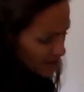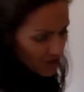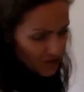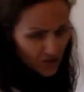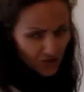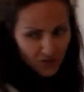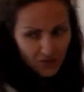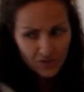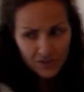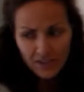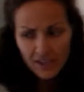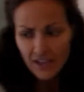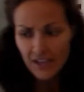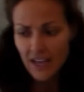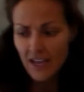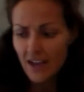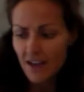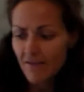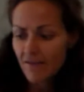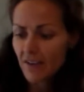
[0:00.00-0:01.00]
make sure that I
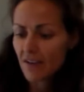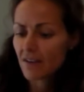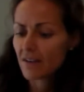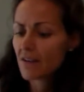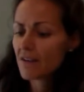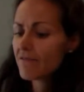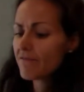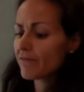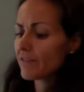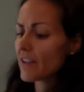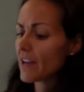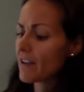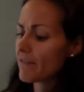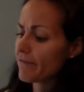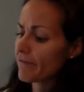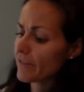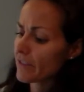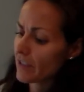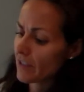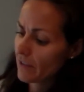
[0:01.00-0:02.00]
have enough
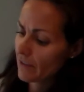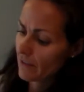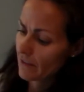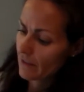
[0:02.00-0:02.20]
left